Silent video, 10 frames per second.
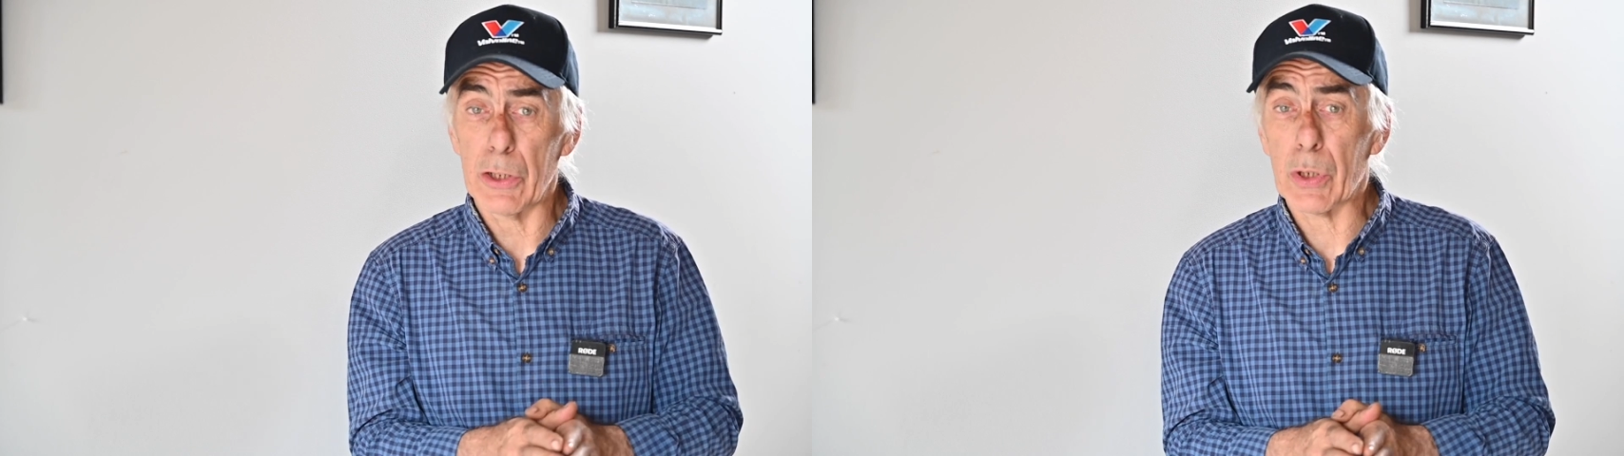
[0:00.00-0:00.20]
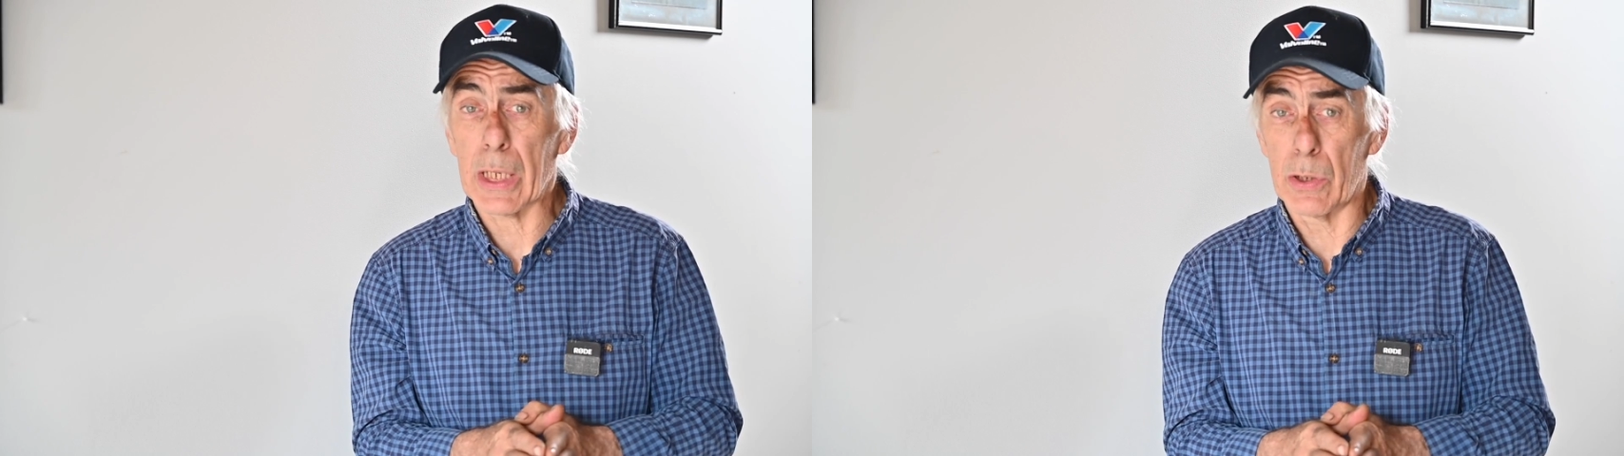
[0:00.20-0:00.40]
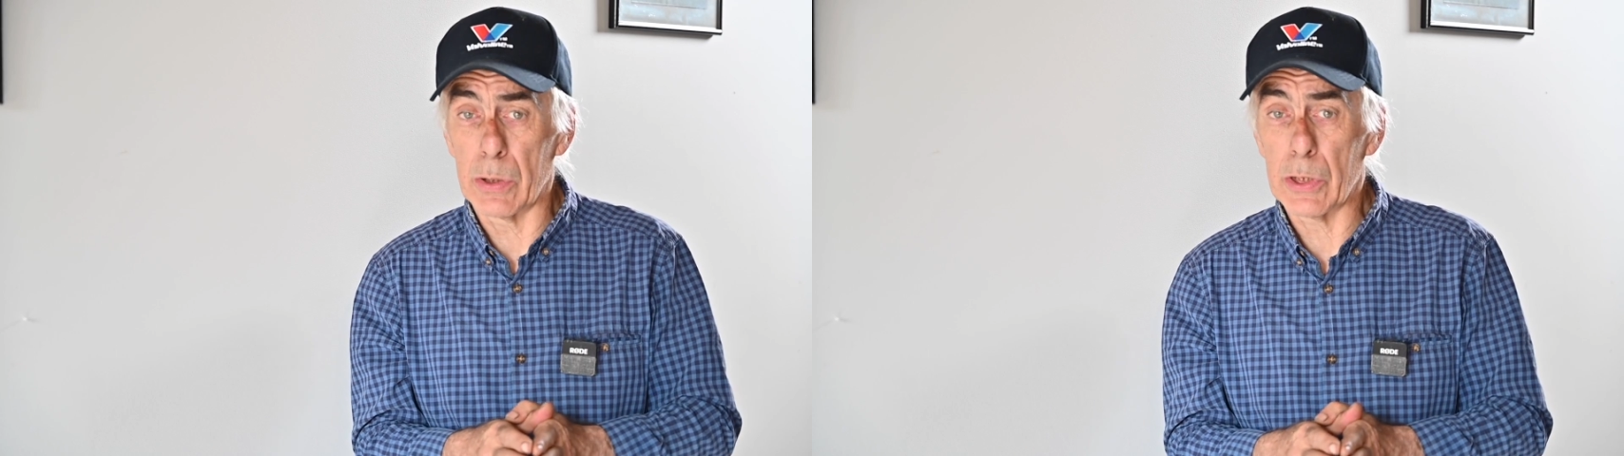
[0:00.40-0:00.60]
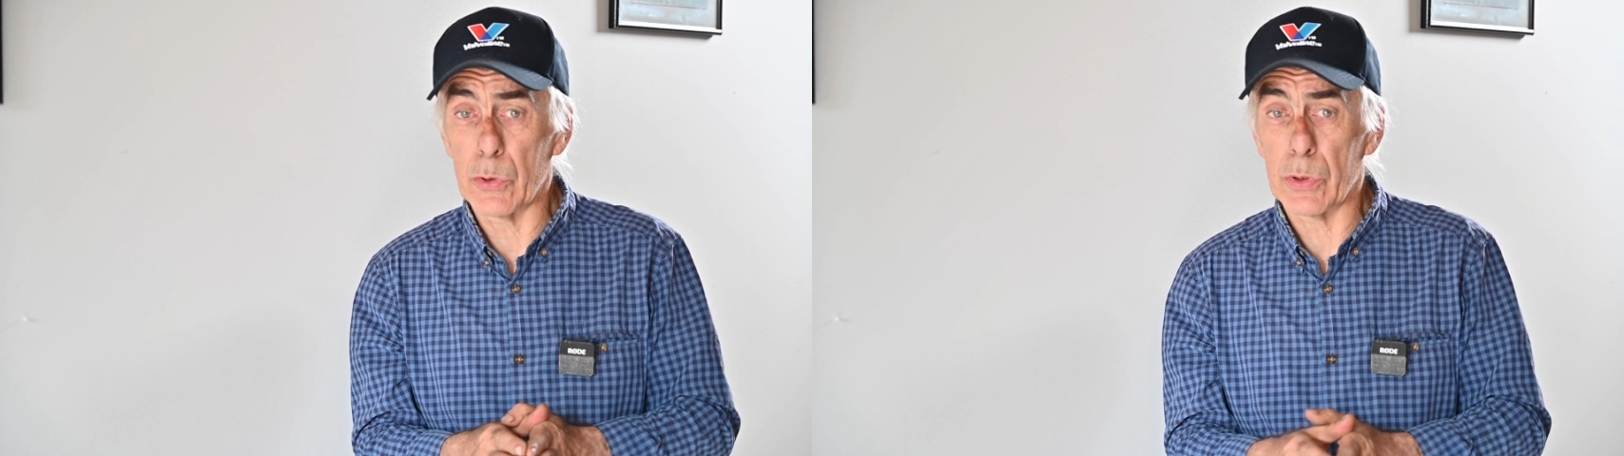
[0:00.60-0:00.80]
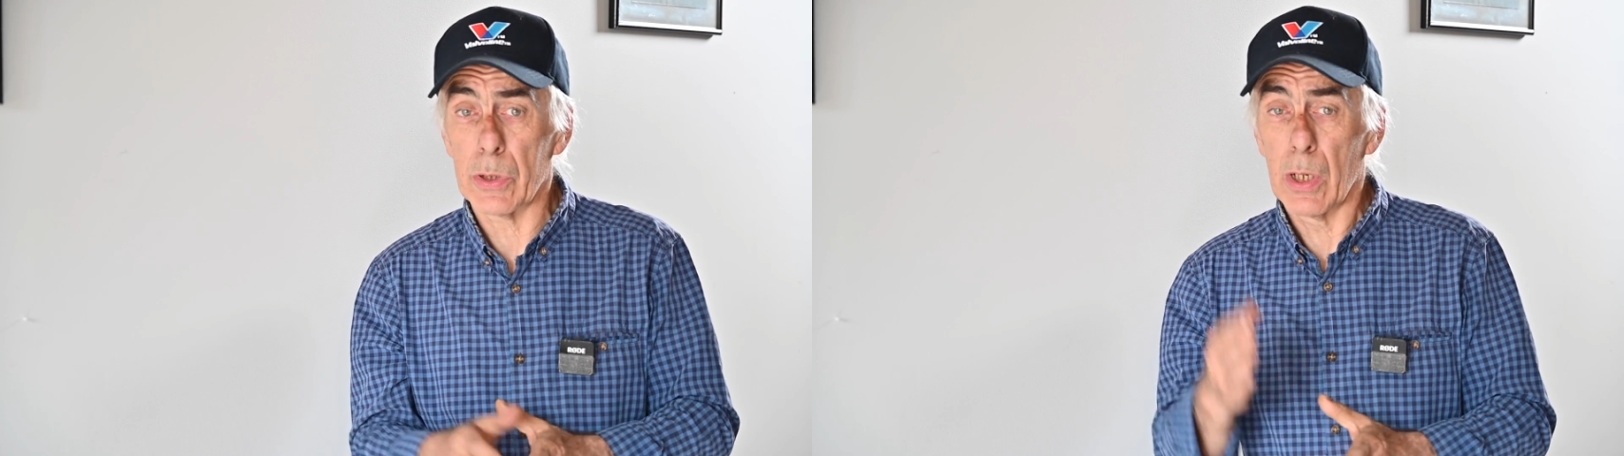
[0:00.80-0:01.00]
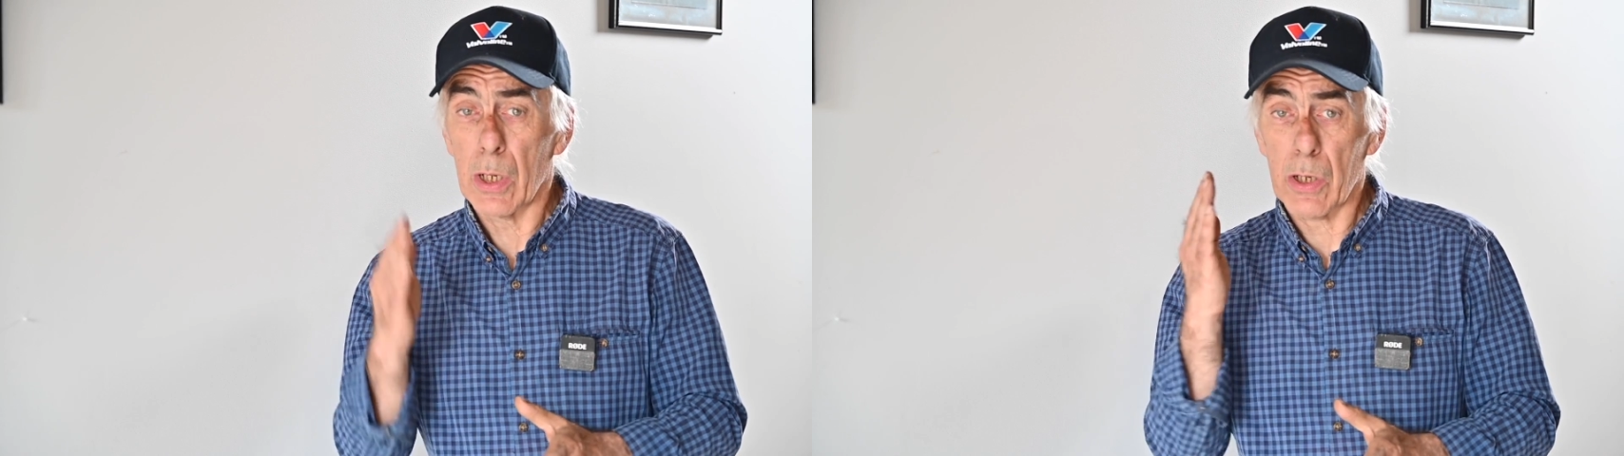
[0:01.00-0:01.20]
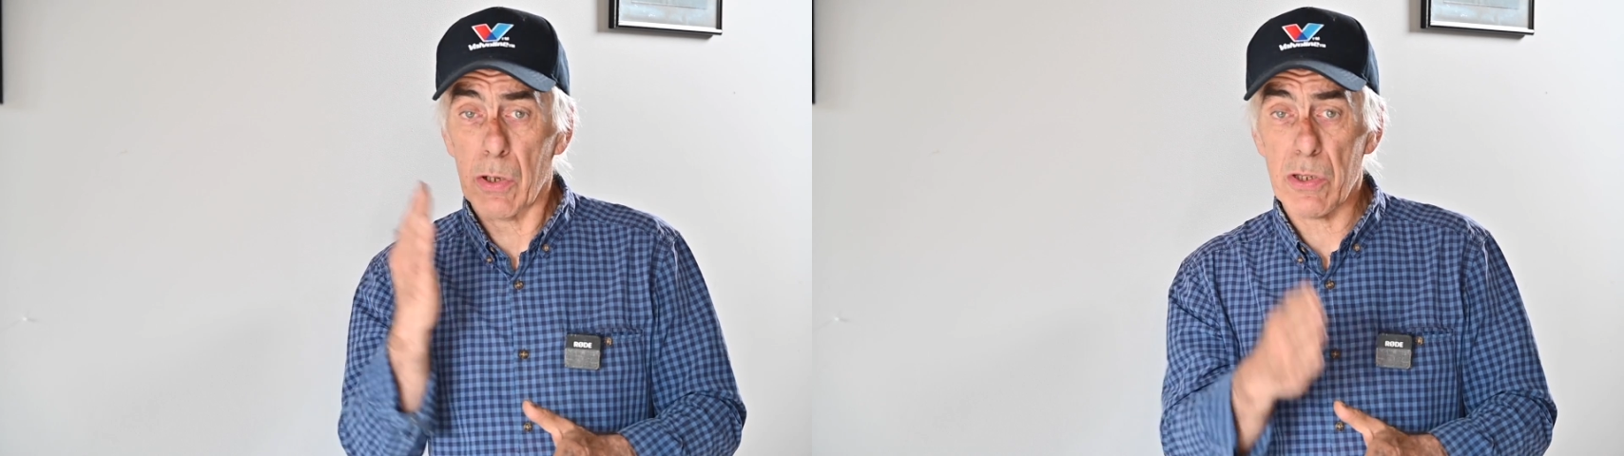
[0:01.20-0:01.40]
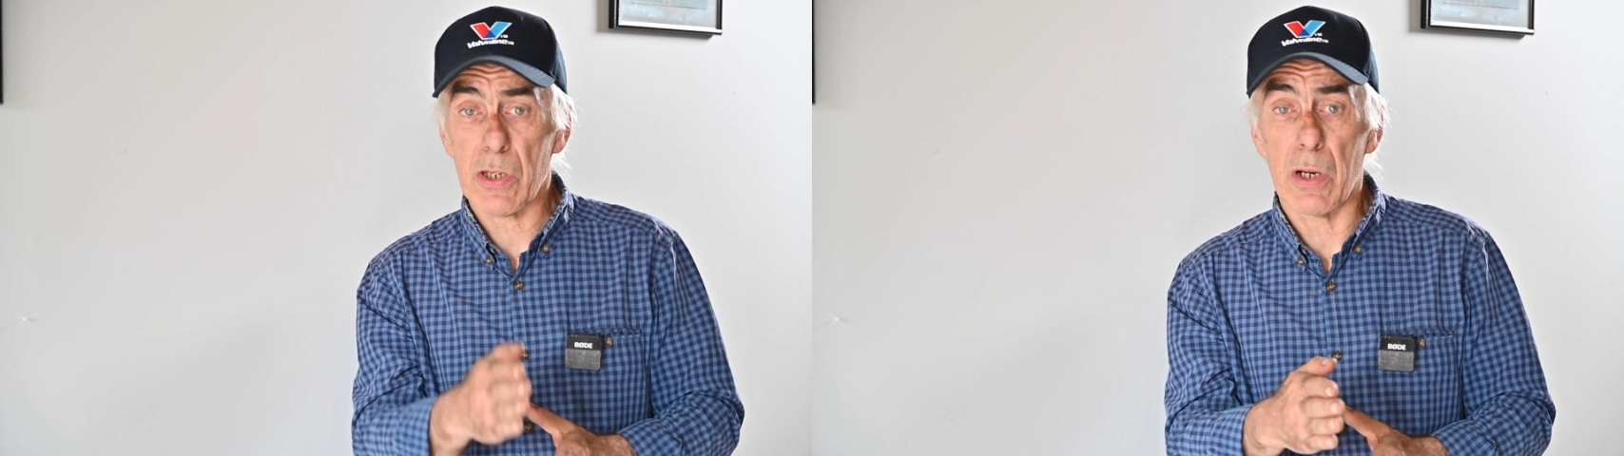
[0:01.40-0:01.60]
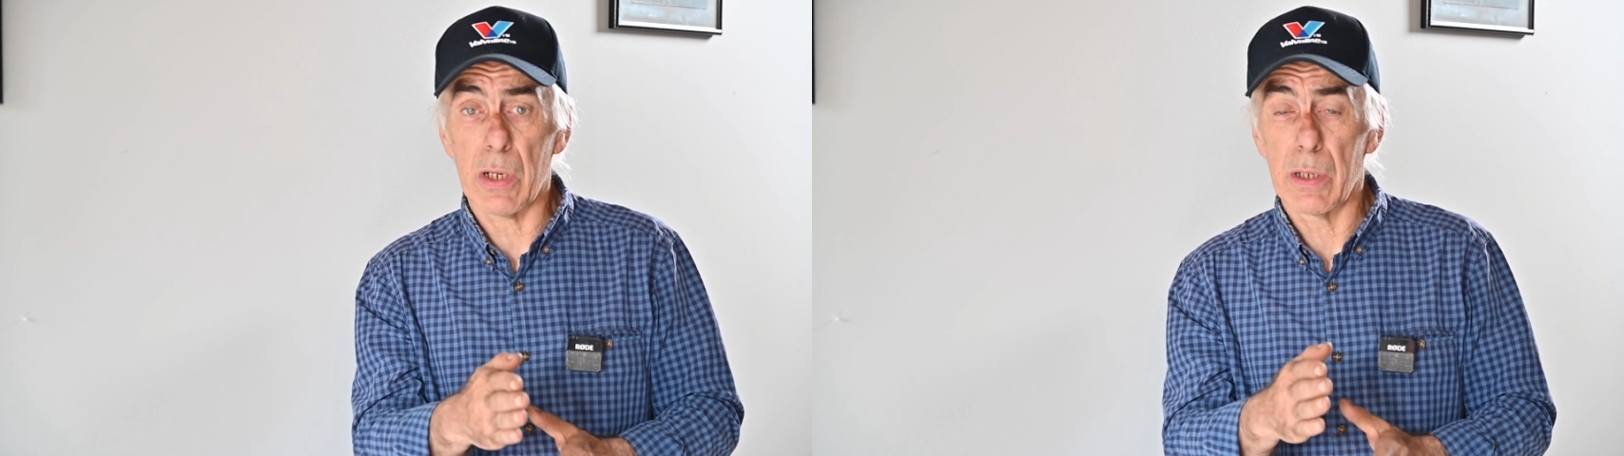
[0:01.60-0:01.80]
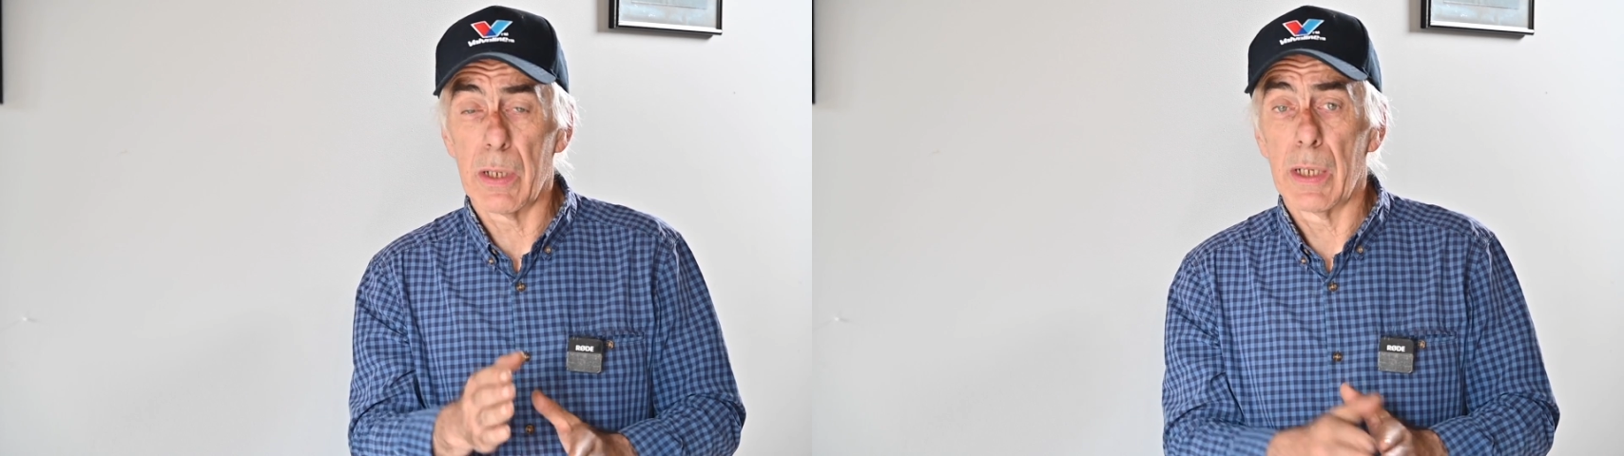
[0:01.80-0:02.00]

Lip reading: You can only do it cross car.